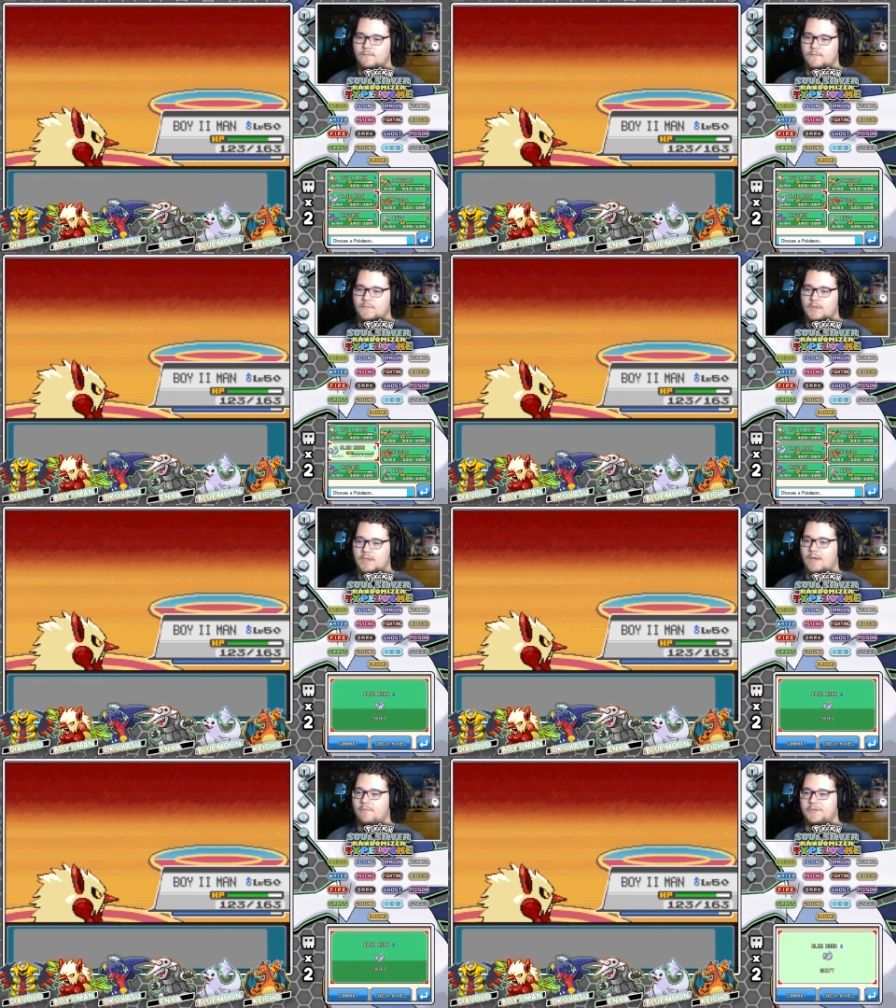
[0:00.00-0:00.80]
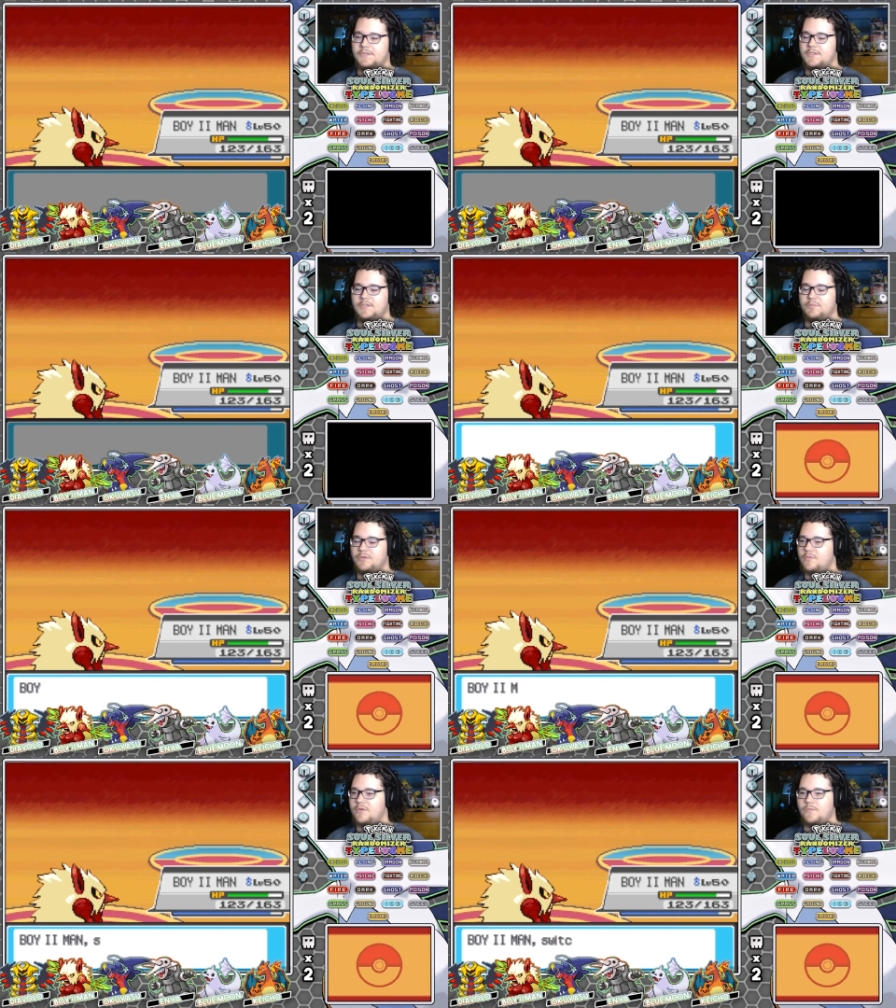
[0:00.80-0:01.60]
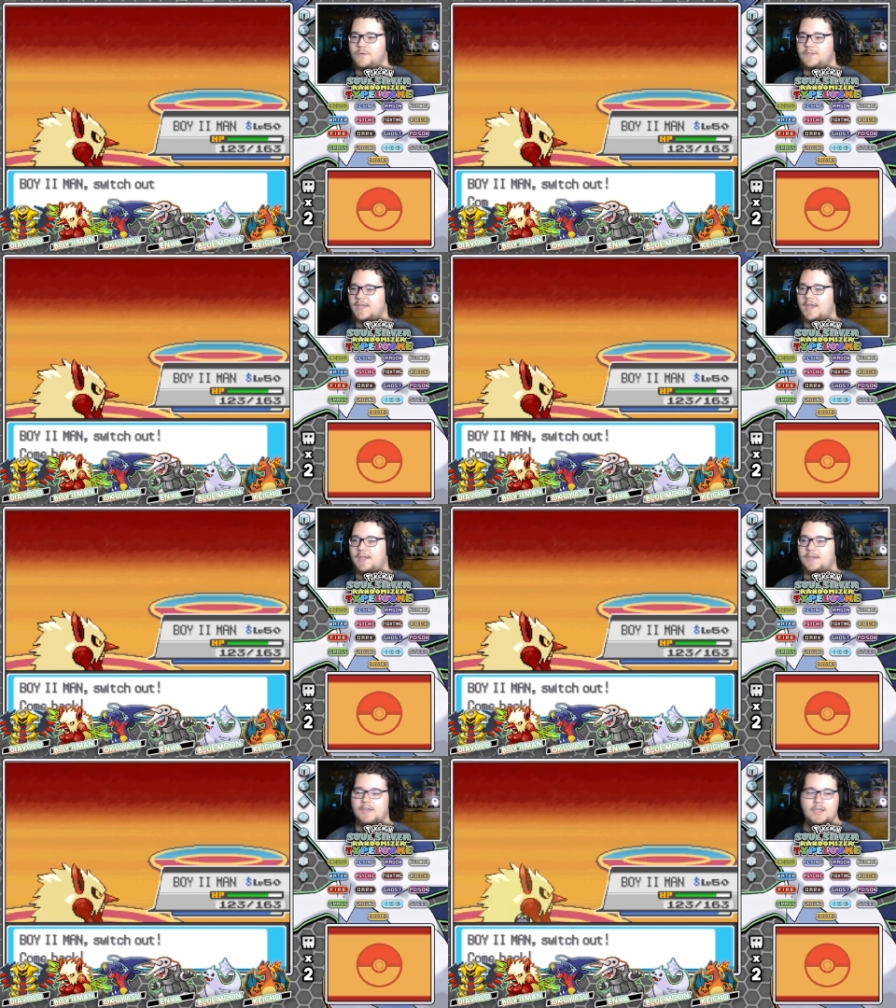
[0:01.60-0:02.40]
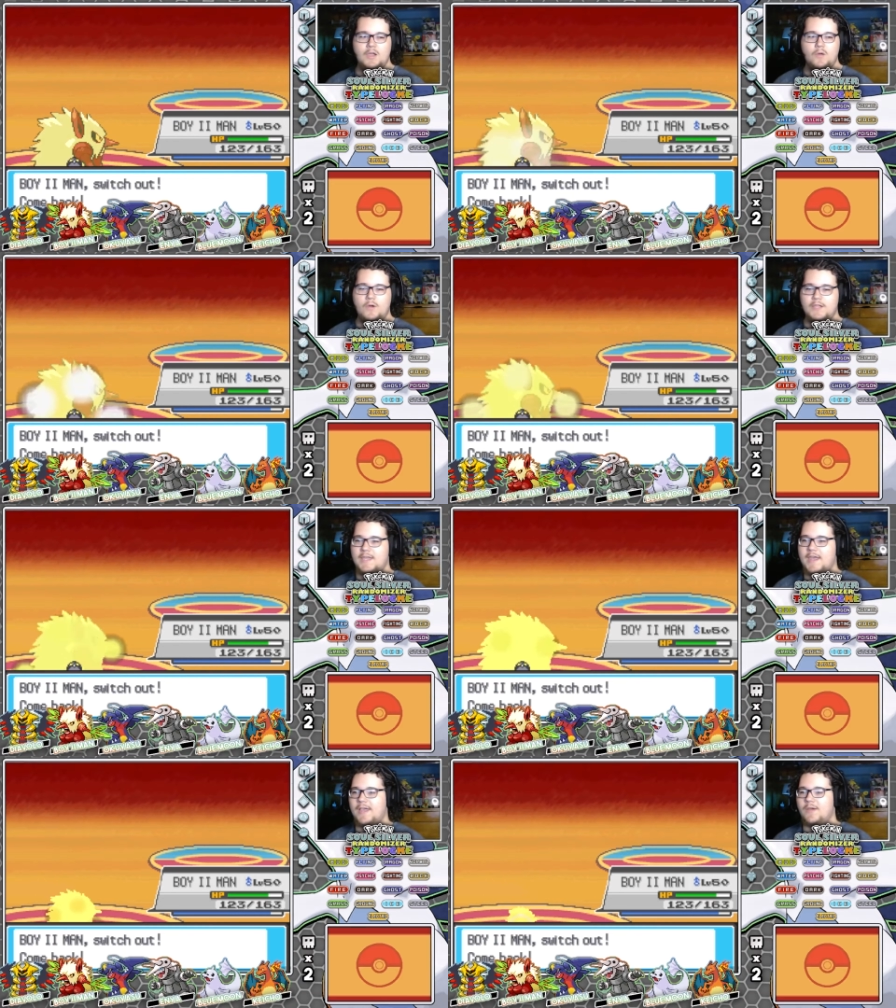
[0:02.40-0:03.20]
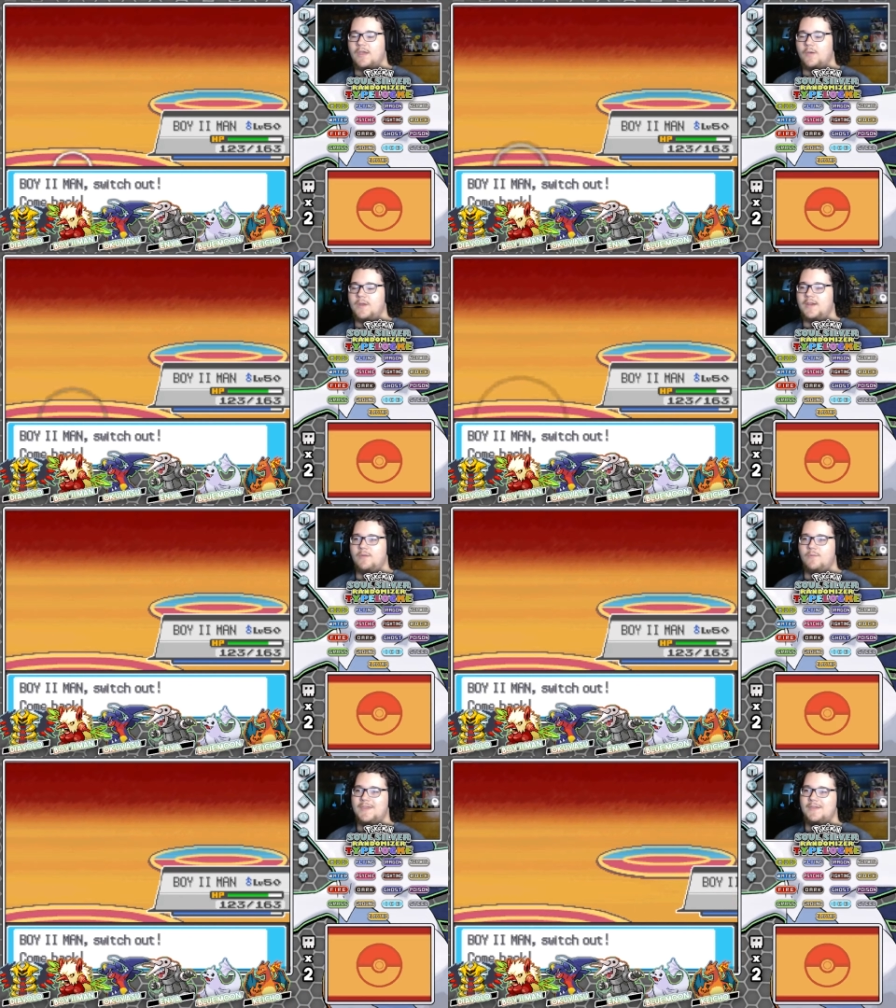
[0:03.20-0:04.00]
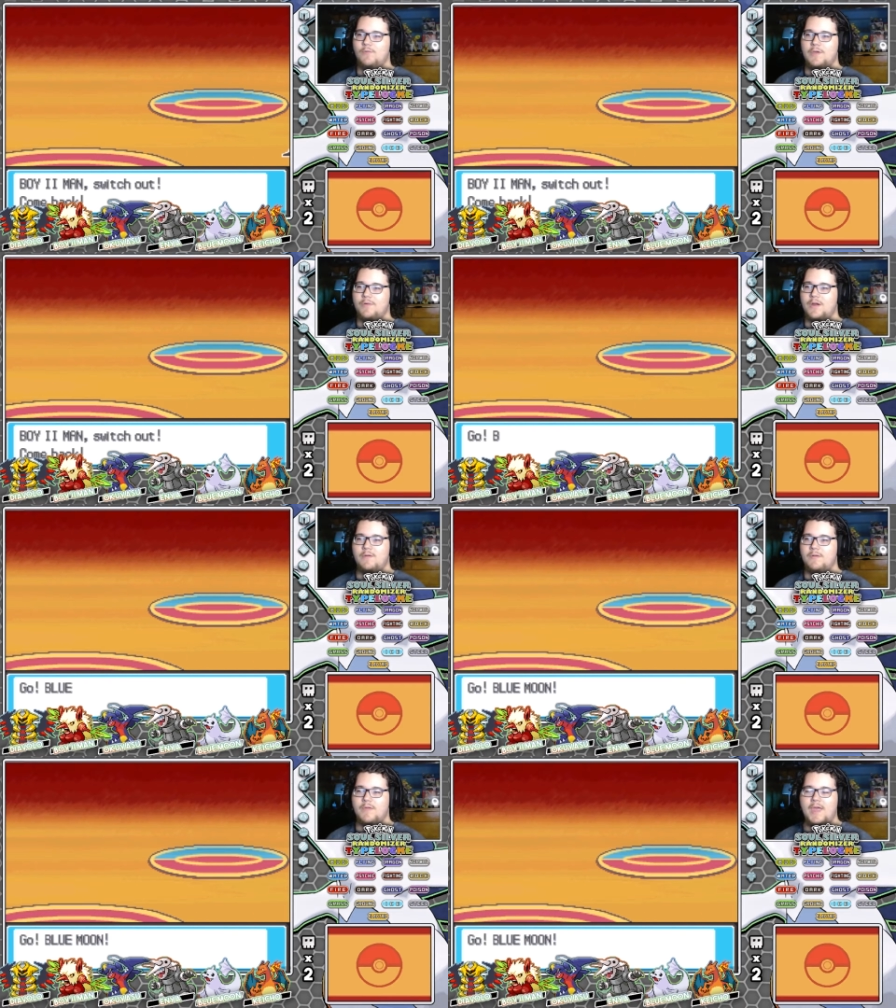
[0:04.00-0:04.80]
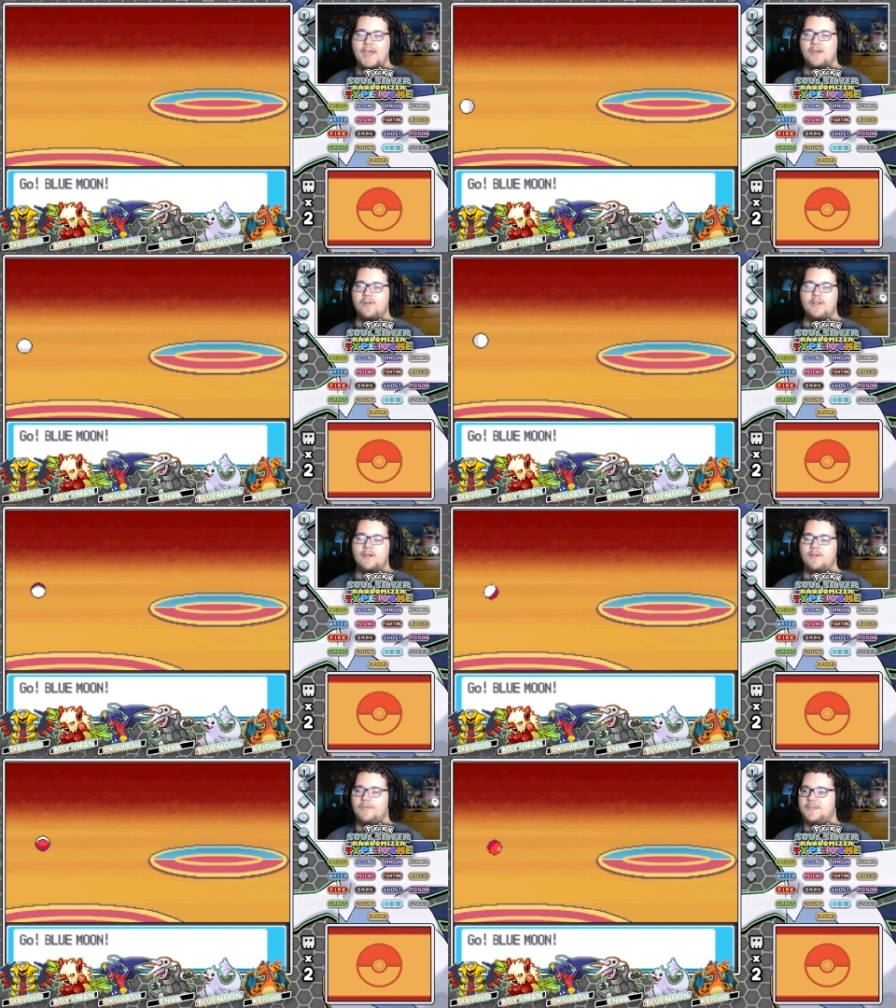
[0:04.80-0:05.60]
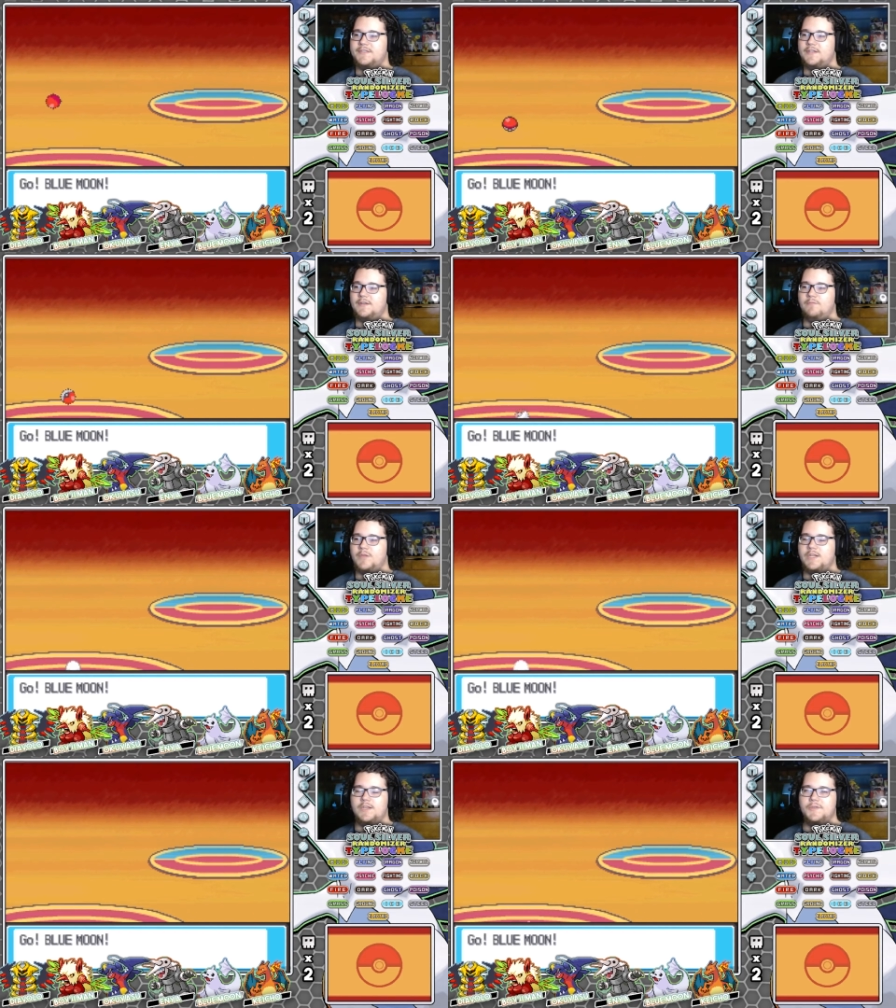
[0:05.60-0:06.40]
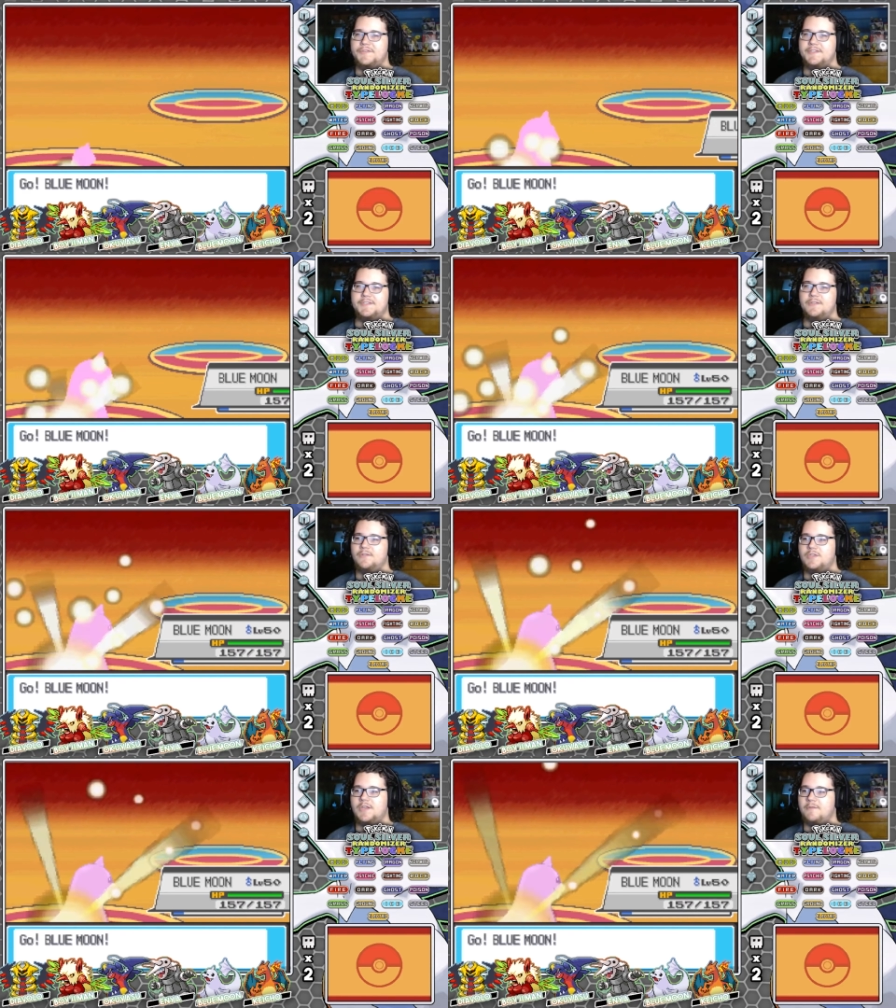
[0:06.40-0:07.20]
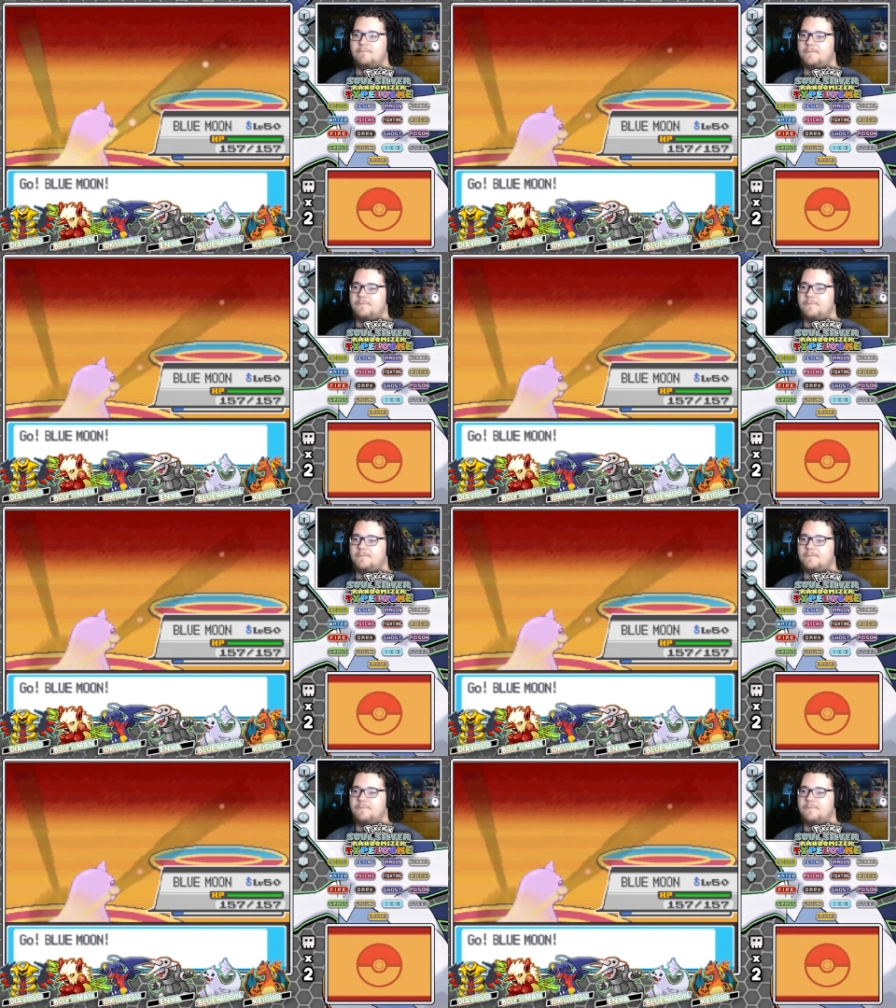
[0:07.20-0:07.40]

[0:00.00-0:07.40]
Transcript: Yeah, we'll just use Blue Moon. What the heck? What the heck? We brought Aggron on this and we didn't use it a single time.